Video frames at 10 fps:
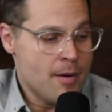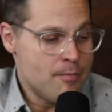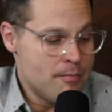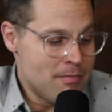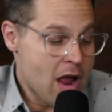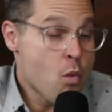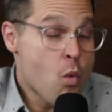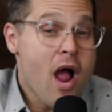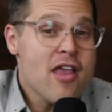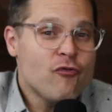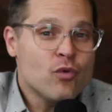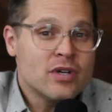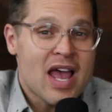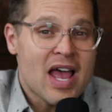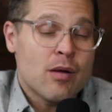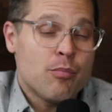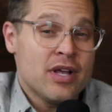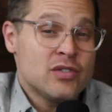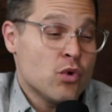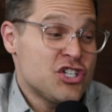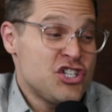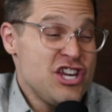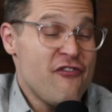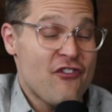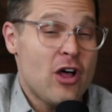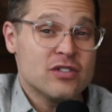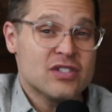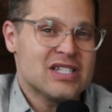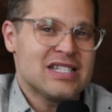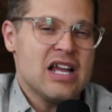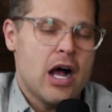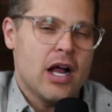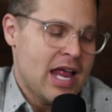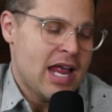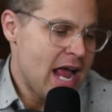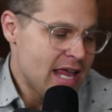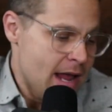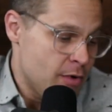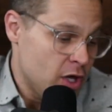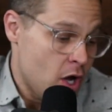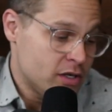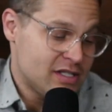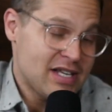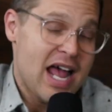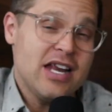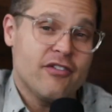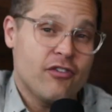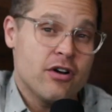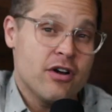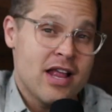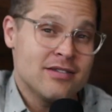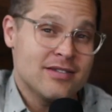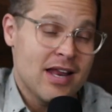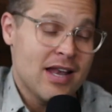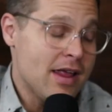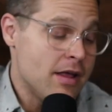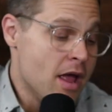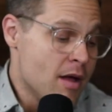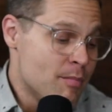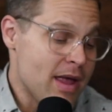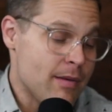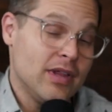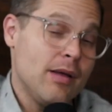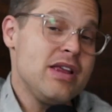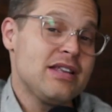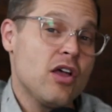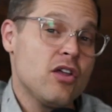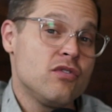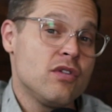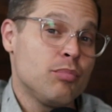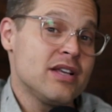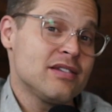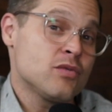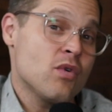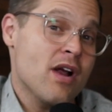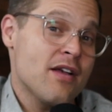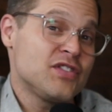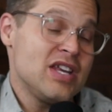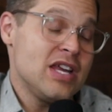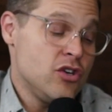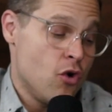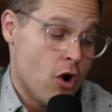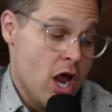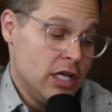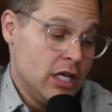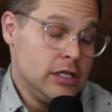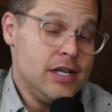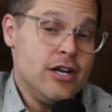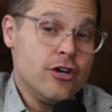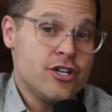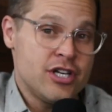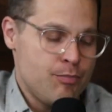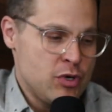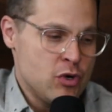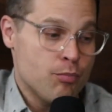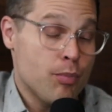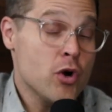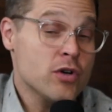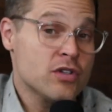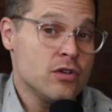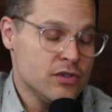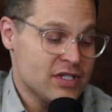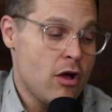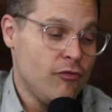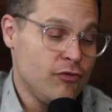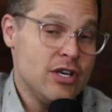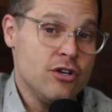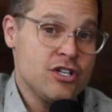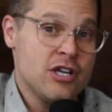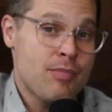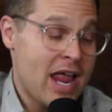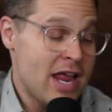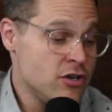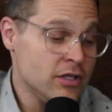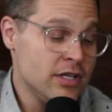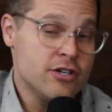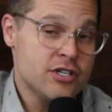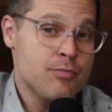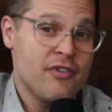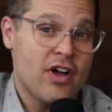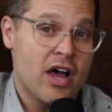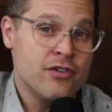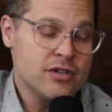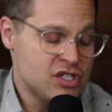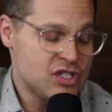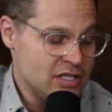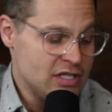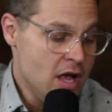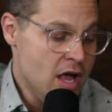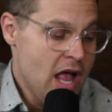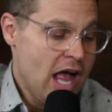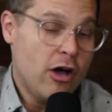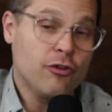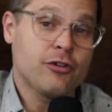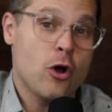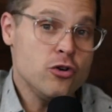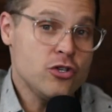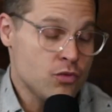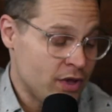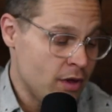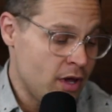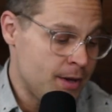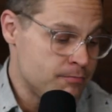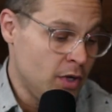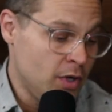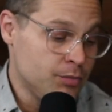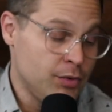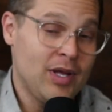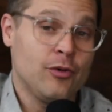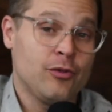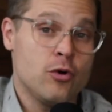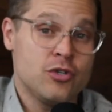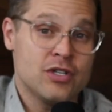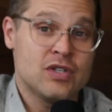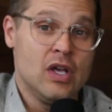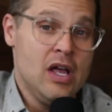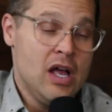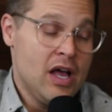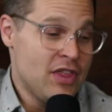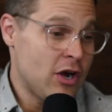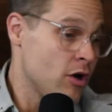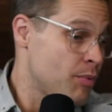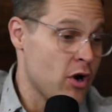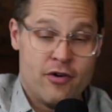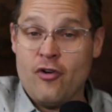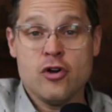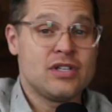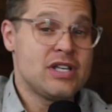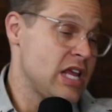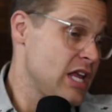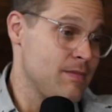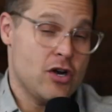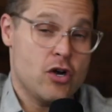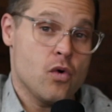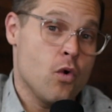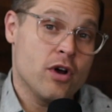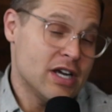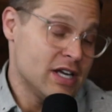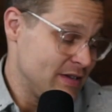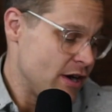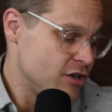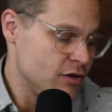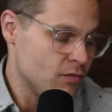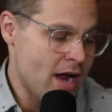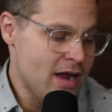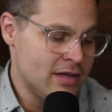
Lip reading: My wife was at a place where she felt stuck, and I came alongside of her and said, hey, babe, let me tell you the places where I've seen your leadership, your personal self-leadership, and your leadership of others. She's a health coach with multiple health coaches that are a part of her team and her organization, right?